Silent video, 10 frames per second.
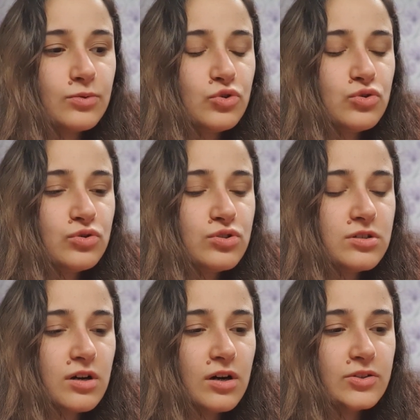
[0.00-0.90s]
We should
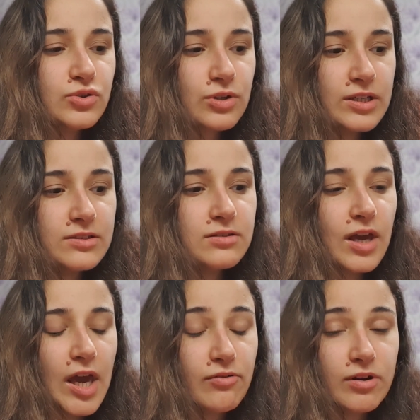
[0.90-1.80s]
treat
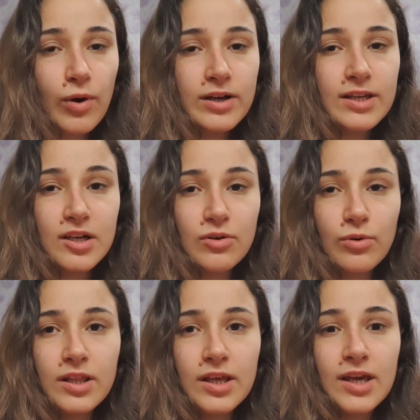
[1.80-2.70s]
everyone
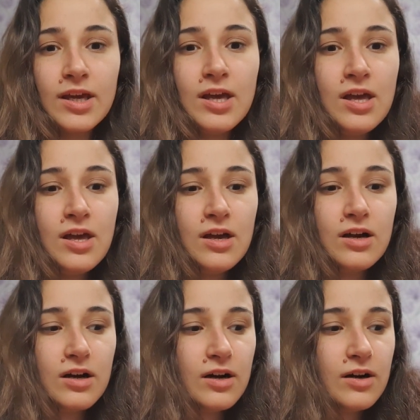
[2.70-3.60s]
equally,
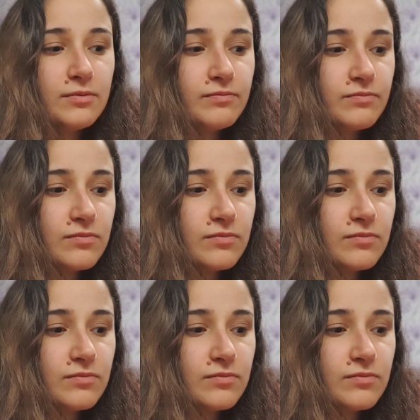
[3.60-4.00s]
um,